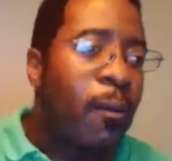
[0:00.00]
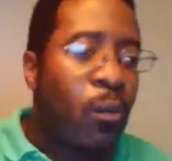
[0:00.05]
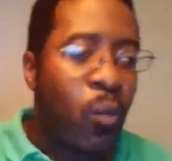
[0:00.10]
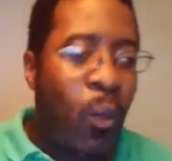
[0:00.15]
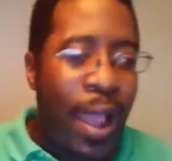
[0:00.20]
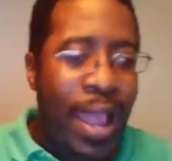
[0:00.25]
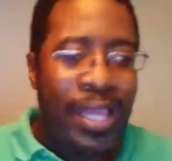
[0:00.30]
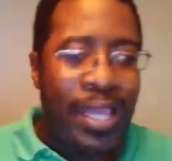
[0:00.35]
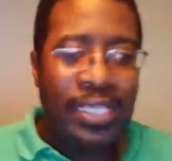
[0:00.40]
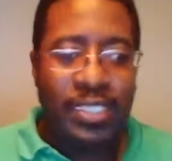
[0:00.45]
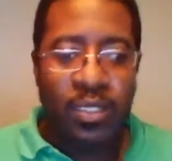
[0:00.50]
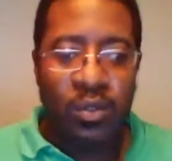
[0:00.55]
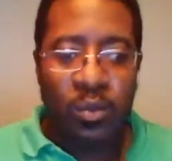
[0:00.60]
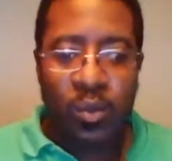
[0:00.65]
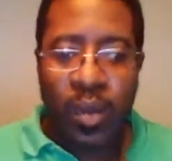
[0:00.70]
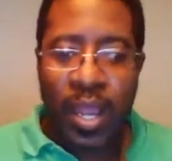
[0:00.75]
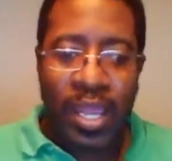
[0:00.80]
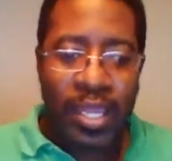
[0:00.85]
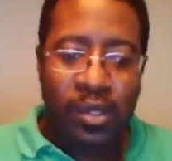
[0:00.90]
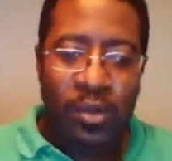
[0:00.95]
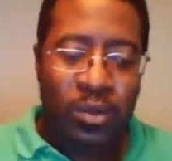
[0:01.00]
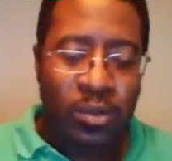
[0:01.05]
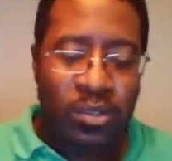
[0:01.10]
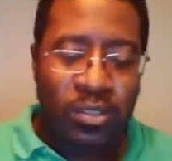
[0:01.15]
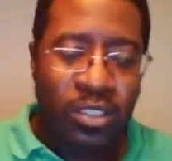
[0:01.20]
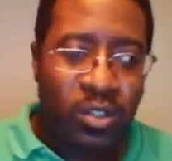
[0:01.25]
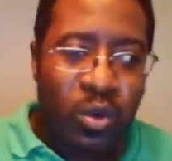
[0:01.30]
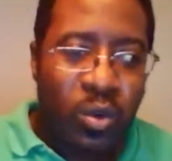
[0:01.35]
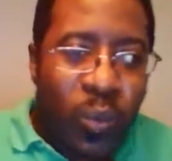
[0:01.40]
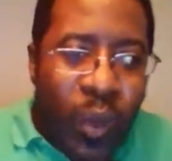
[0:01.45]
Why,
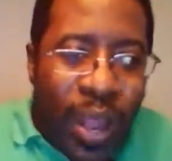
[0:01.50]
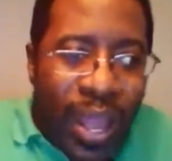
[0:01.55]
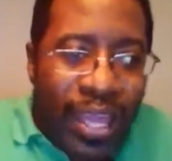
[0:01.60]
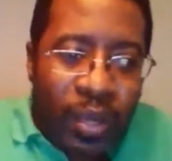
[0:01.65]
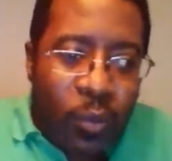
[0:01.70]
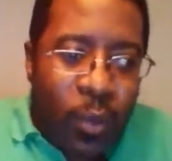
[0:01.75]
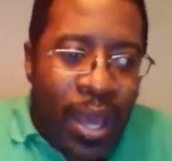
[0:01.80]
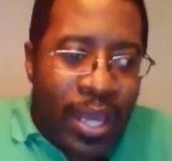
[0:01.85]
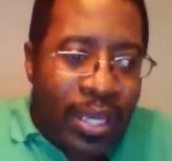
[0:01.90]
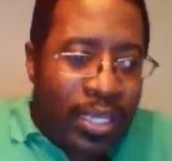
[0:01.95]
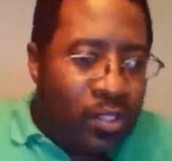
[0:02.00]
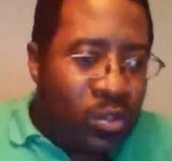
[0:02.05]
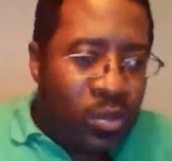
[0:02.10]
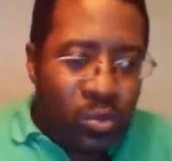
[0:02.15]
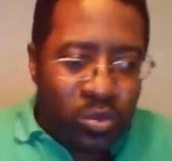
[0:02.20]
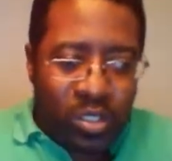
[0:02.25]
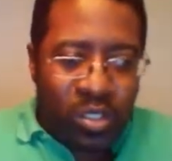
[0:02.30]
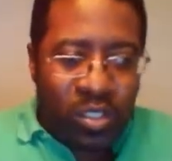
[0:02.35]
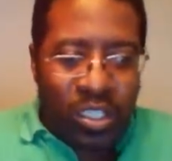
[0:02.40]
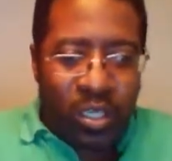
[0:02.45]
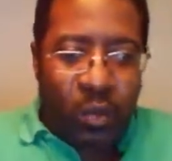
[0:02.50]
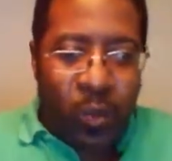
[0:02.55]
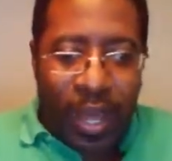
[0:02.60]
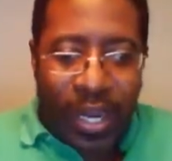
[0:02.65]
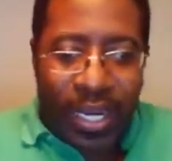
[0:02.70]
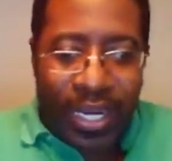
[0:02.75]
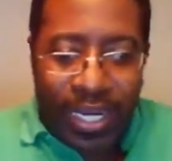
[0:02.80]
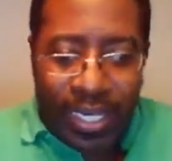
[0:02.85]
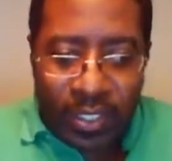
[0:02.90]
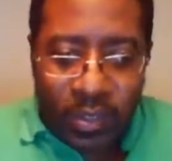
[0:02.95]
who took him?
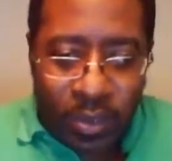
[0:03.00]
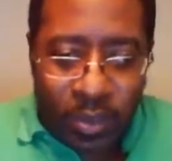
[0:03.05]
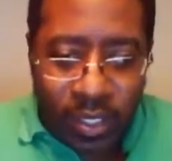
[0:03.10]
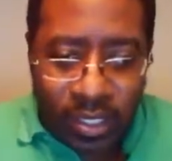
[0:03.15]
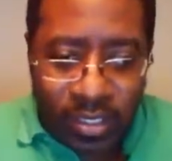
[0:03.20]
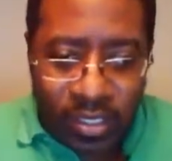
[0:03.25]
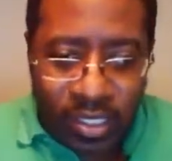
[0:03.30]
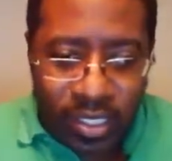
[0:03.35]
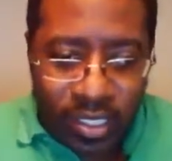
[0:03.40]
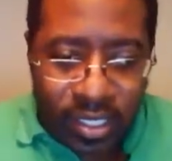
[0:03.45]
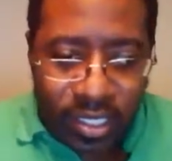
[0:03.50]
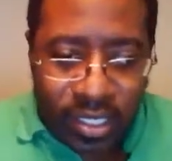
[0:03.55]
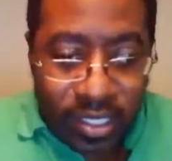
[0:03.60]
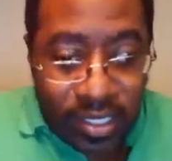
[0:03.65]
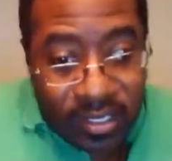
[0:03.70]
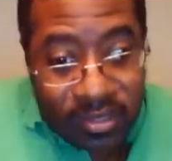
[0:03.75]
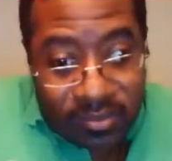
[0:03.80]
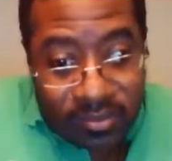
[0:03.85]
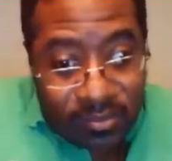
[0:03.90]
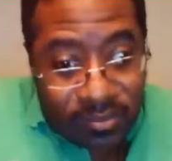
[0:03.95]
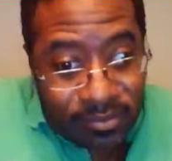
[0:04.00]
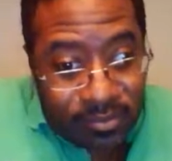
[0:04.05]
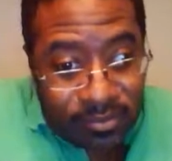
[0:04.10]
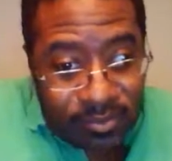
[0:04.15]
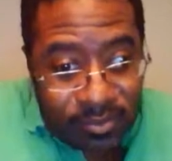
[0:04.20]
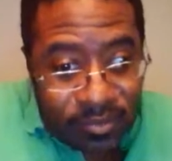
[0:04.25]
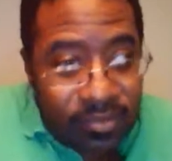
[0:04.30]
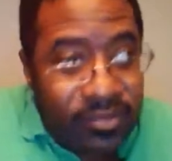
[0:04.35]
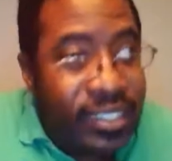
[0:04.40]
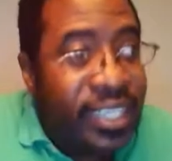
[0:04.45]
Why did they do this?
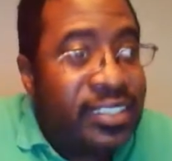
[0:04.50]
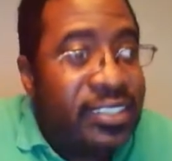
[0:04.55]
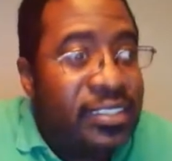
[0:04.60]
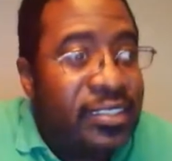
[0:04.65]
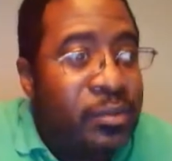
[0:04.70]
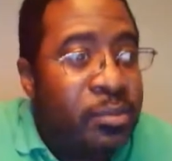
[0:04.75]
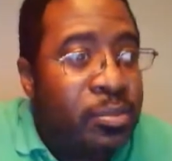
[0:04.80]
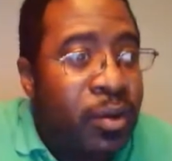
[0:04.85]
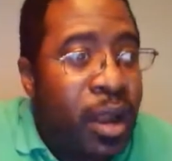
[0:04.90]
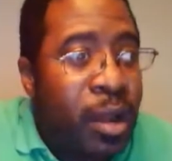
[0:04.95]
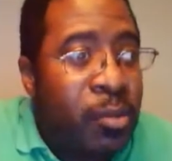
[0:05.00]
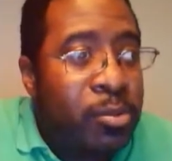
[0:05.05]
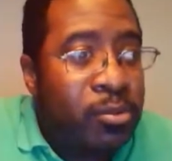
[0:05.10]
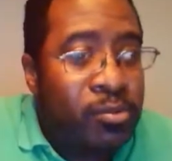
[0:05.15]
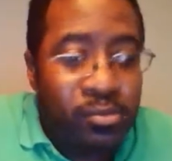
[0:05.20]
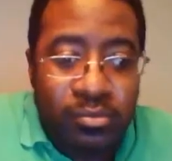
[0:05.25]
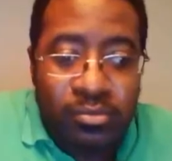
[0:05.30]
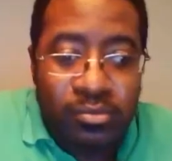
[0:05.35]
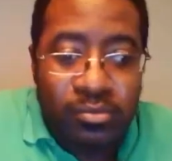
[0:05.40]
That's the problem.